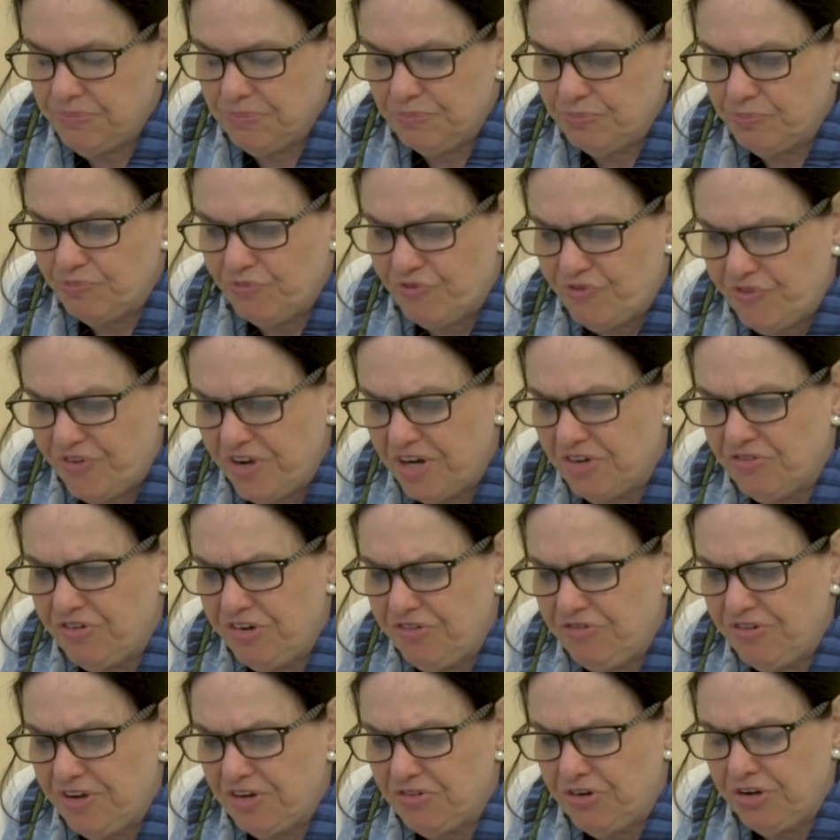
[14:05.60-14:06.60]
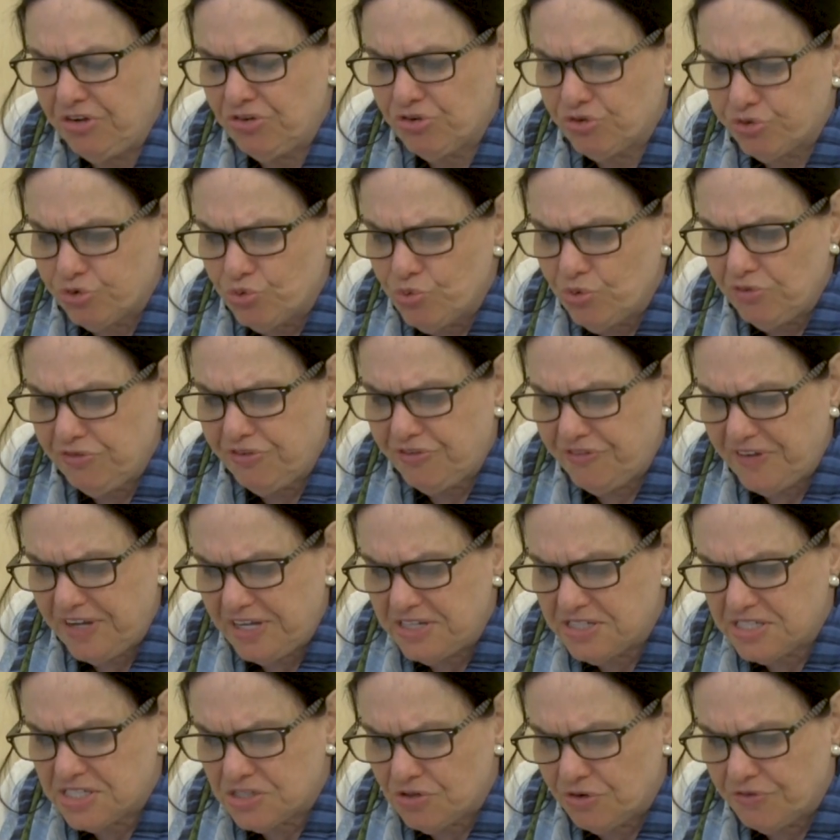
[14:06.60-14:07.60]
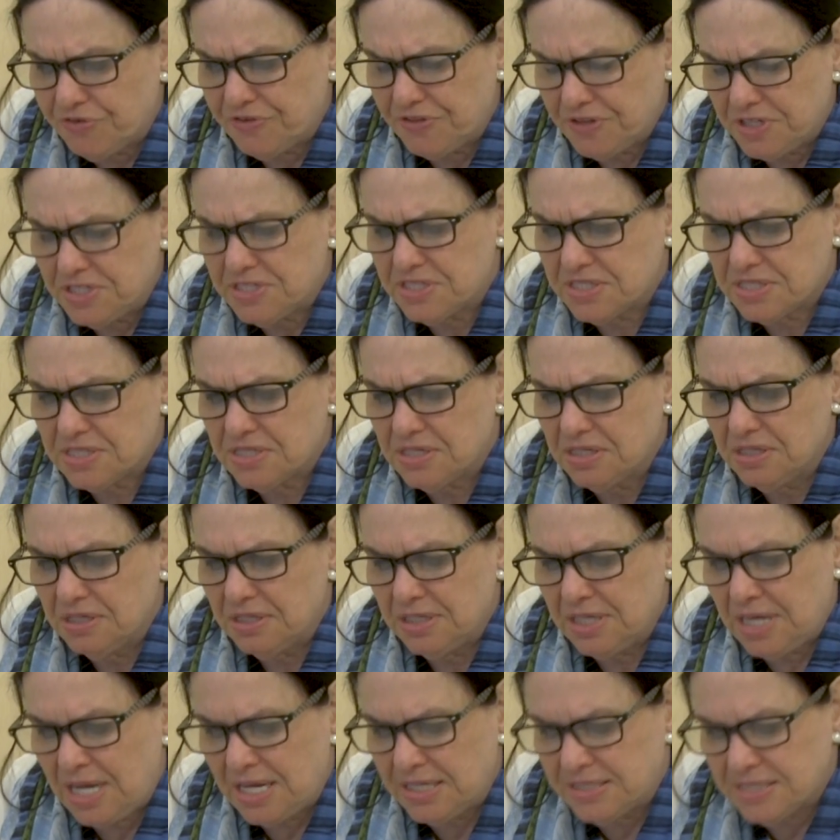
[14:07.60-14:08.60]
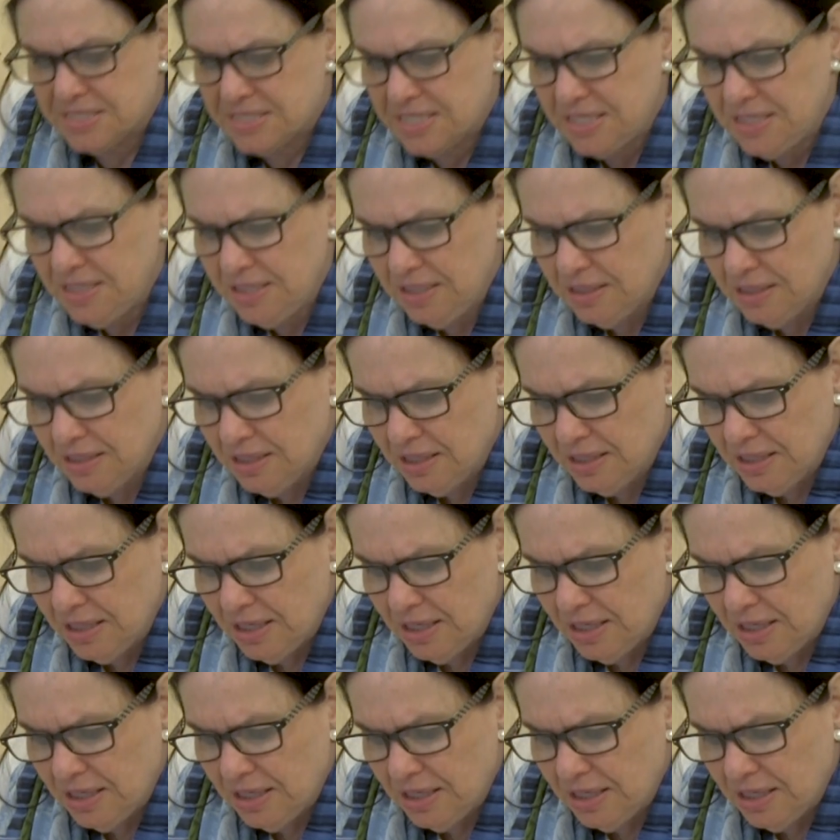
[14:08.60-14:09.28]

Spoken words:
very, very cruel face of this Nazi